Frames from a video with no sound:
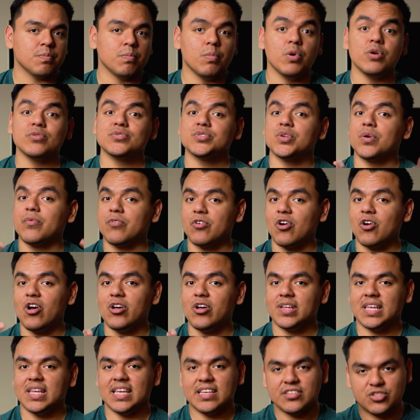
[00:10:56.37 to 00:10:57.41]
most
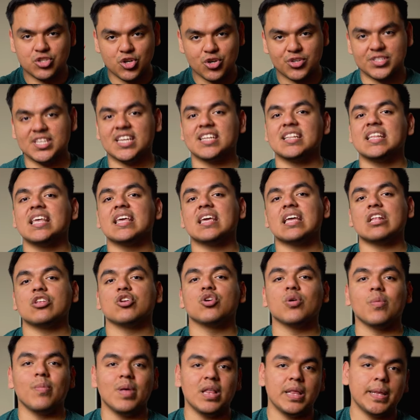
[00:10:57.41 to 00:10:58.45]
overall is your technique and your
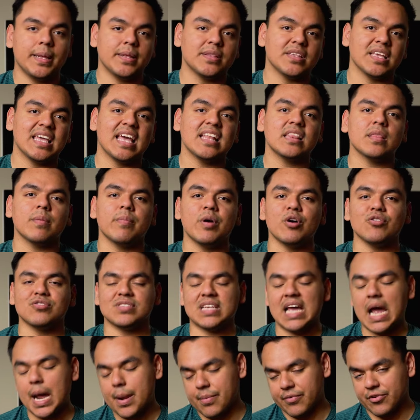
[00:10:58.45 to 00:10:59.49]
ability to get the most
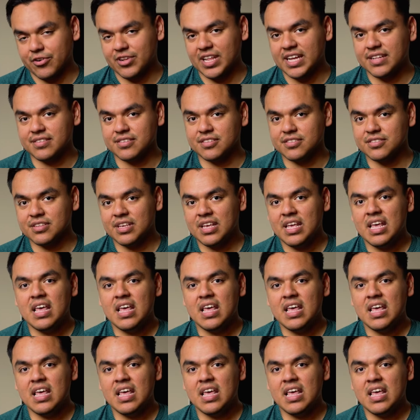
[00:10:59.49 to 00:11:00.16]
out of your lenses.